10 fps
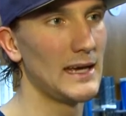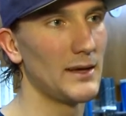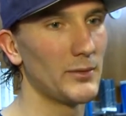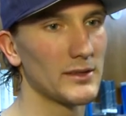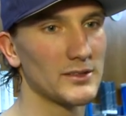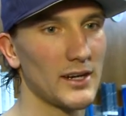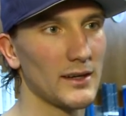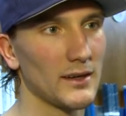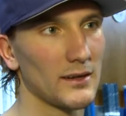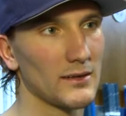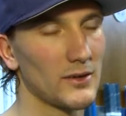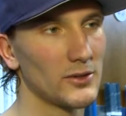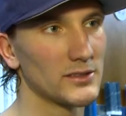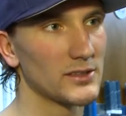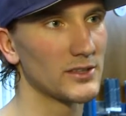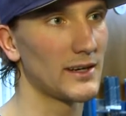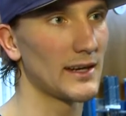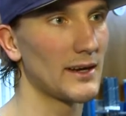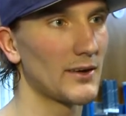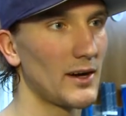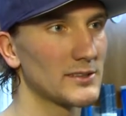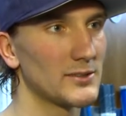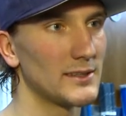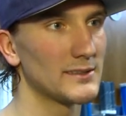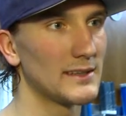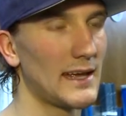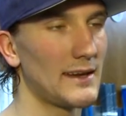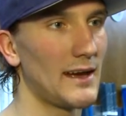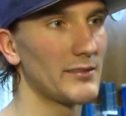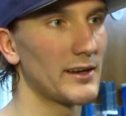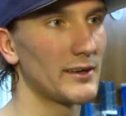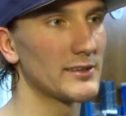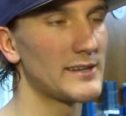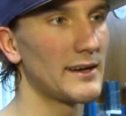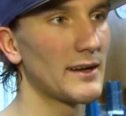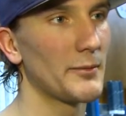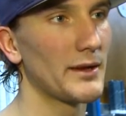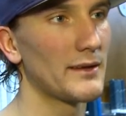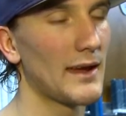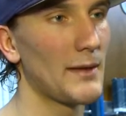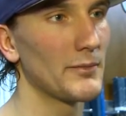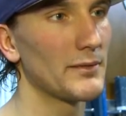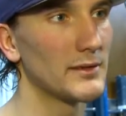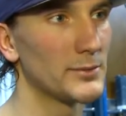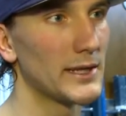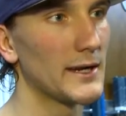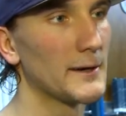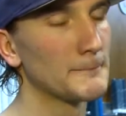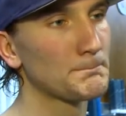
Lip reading: what they're trying to, the coaches are trying to get across to us and have that understanding coming into camp this week here.